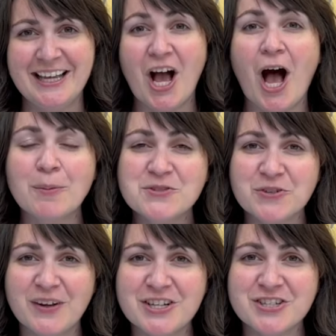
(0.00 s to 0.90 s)

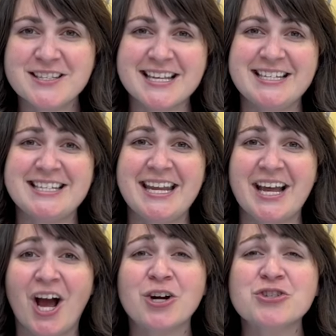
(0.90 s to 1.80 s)
Observations and data
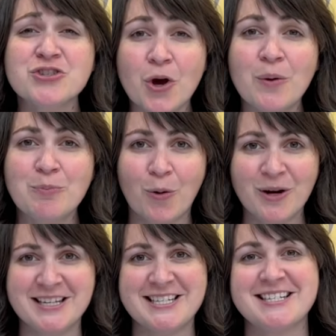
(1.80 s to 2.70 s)
are so
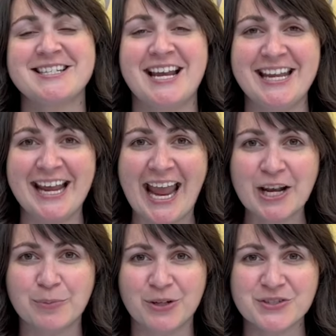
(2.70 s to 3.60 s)
important to studying
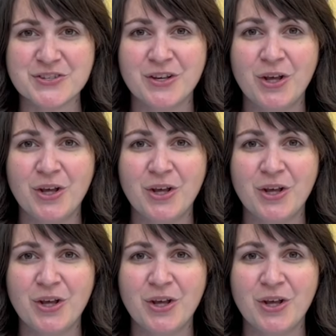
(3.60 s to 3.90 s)
animals.